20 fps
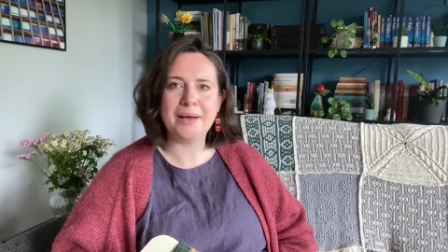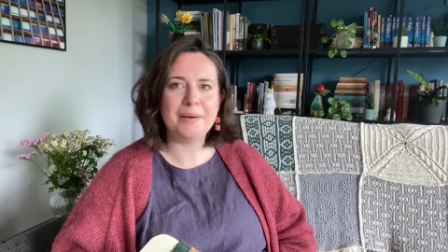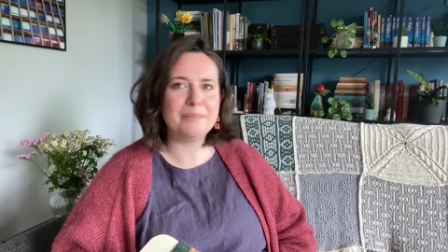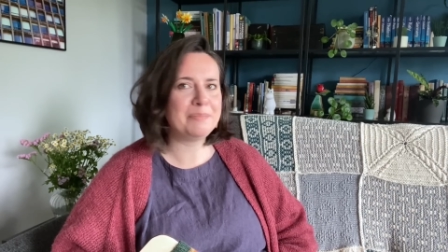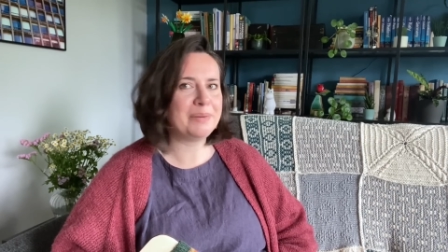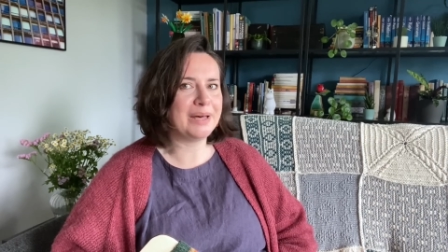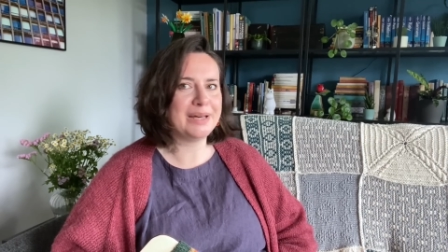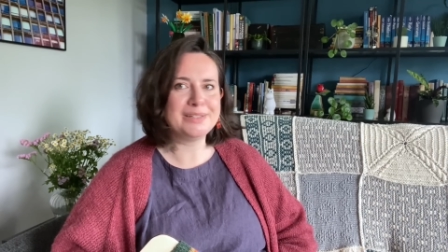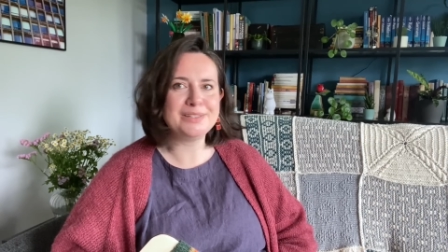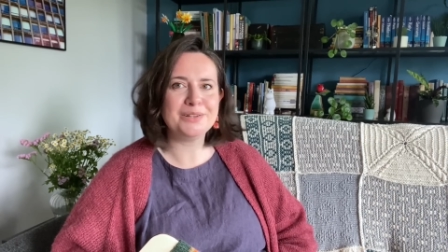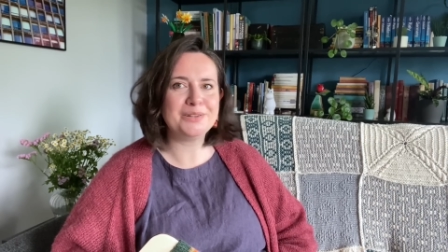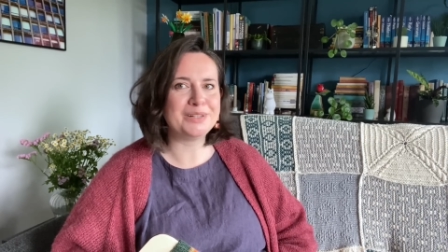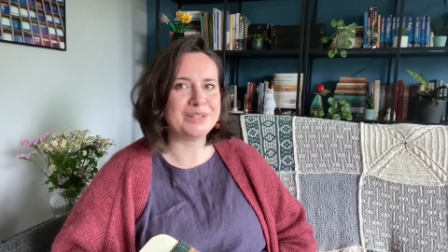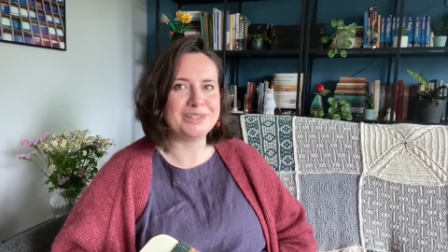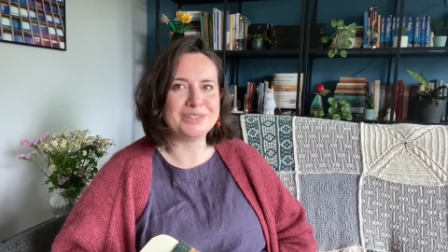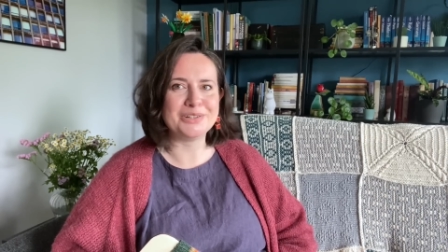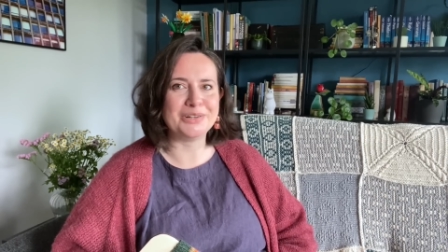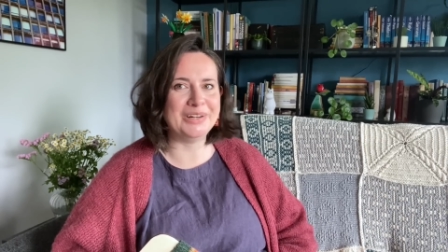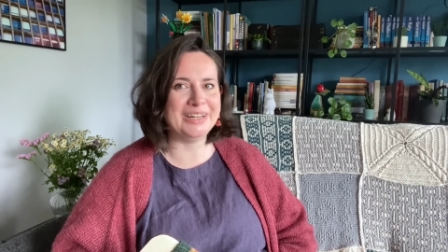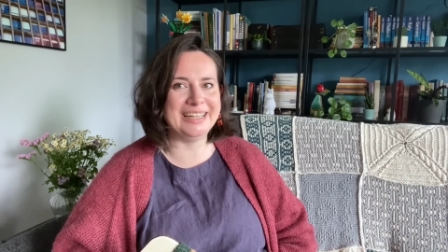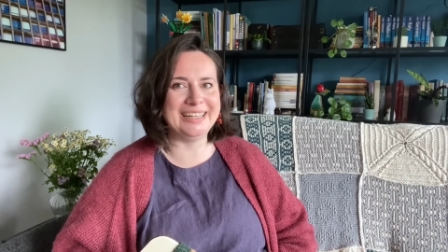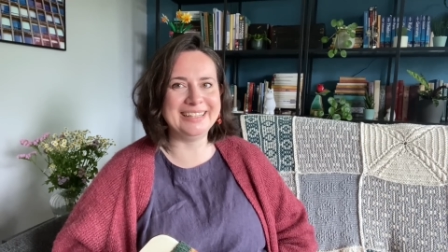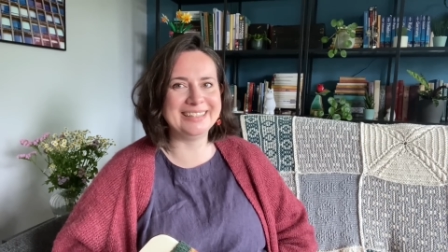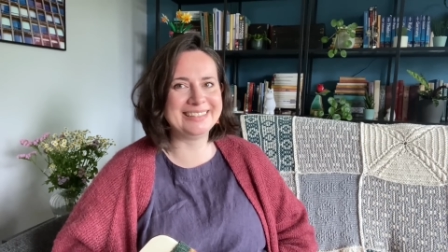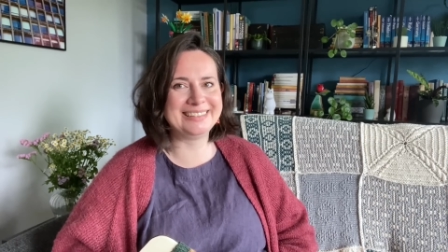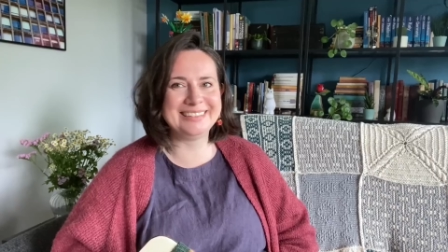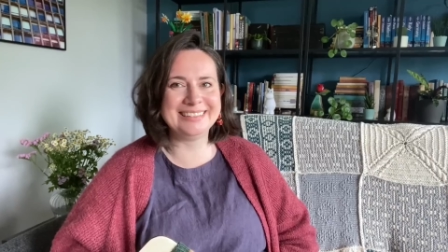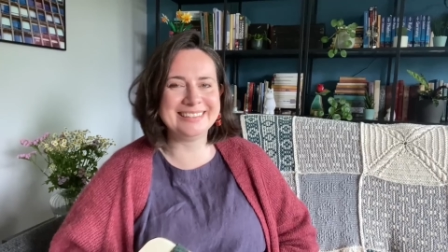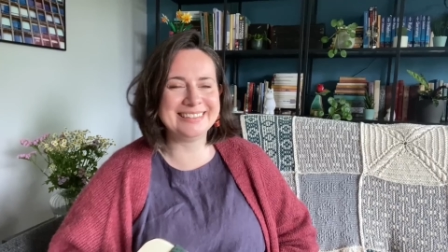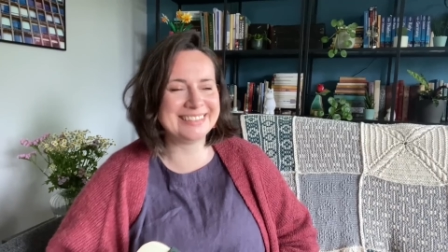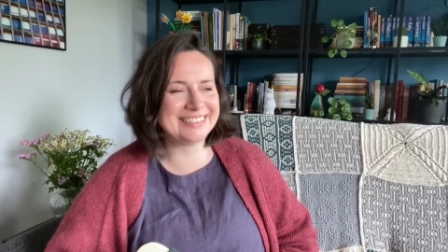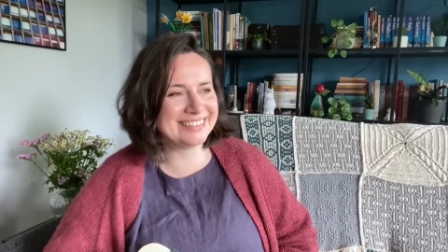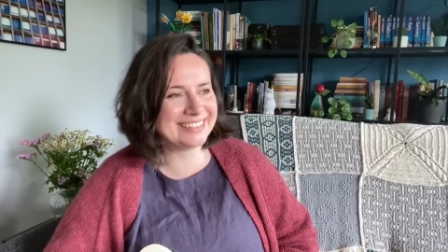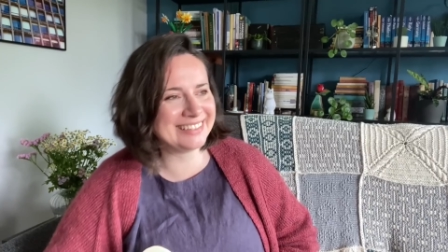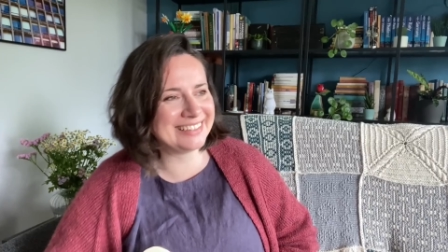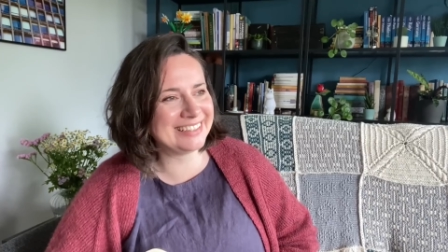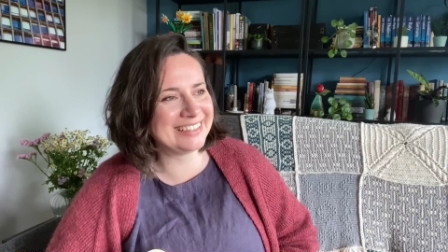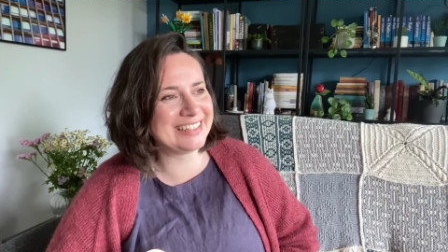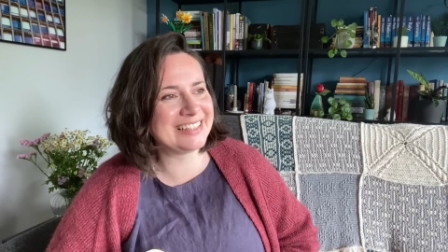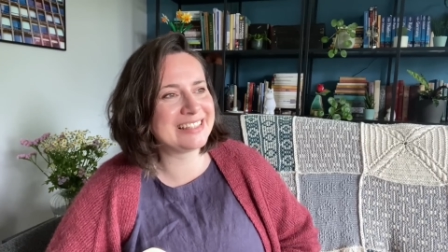But I don't enjoy it.
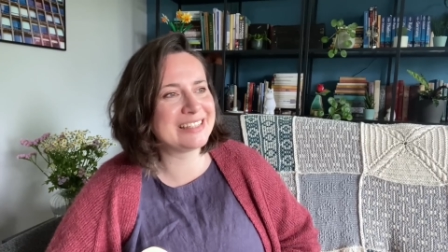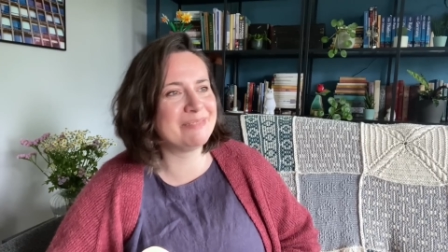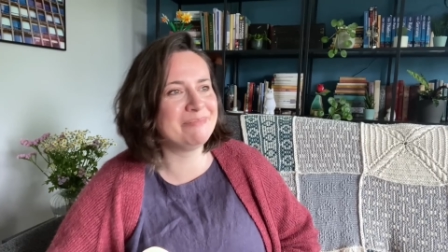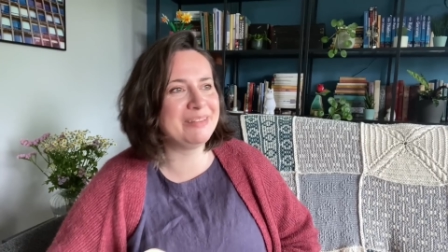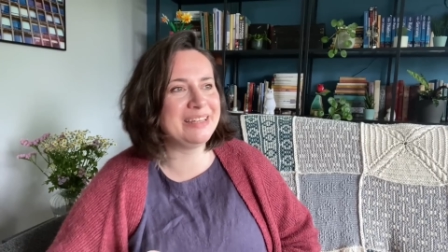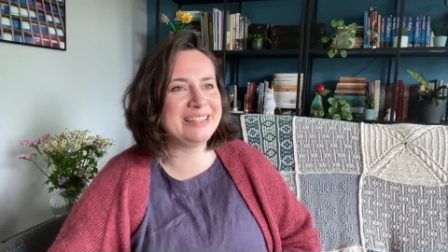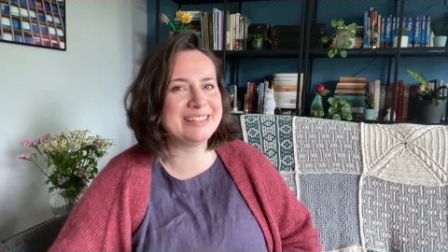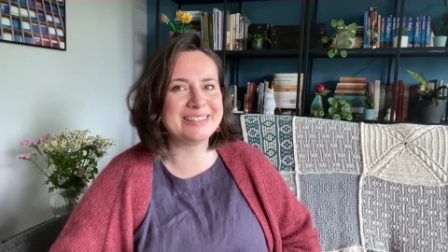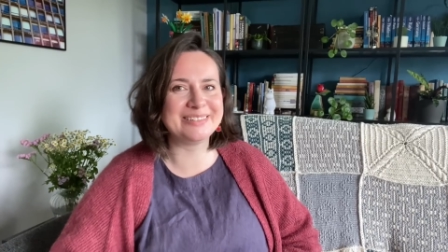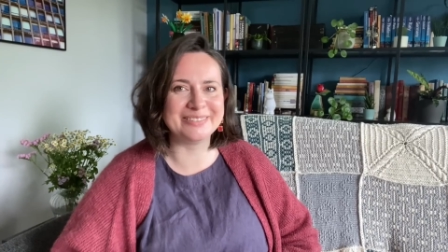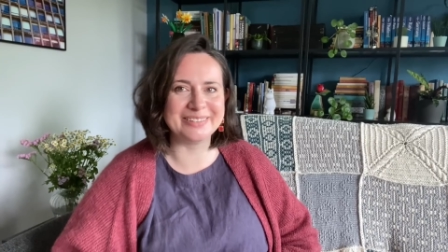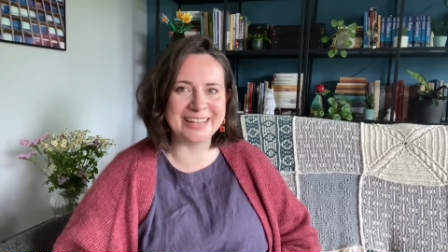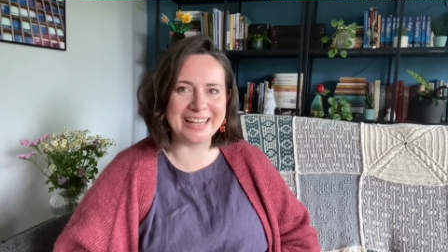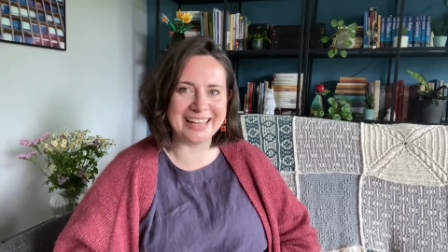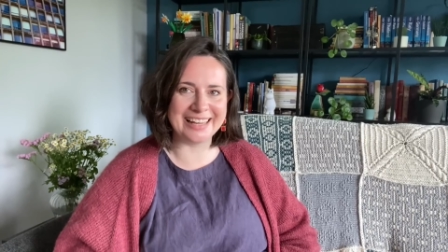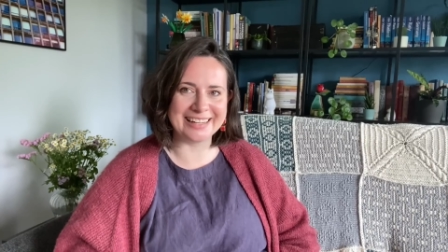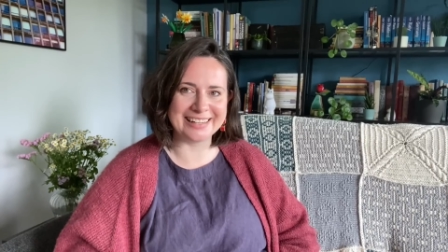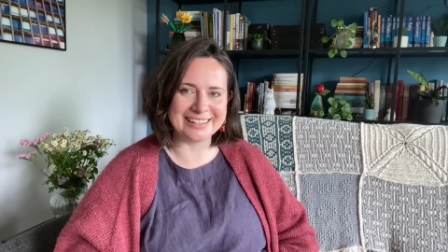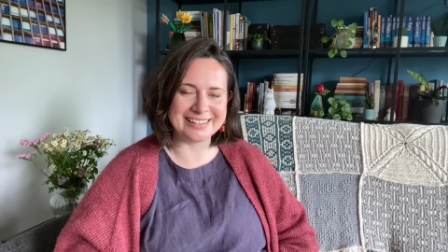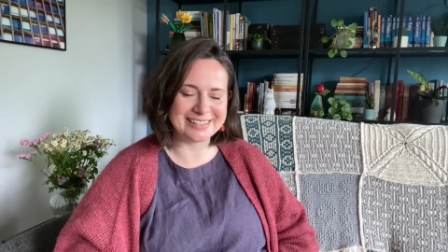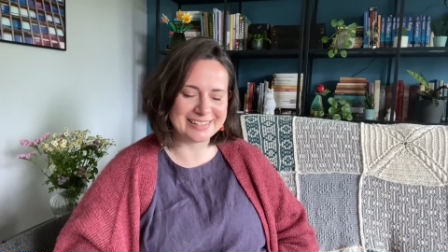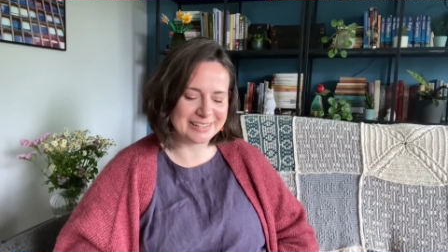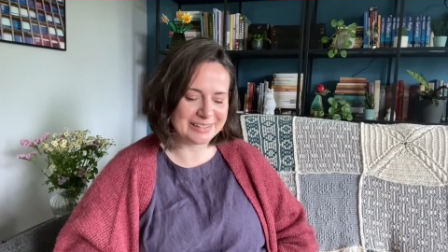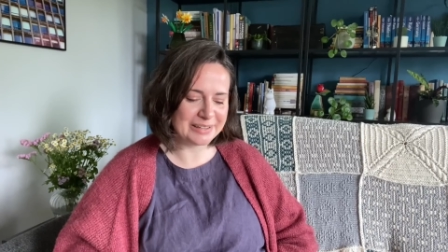It's a means to an end.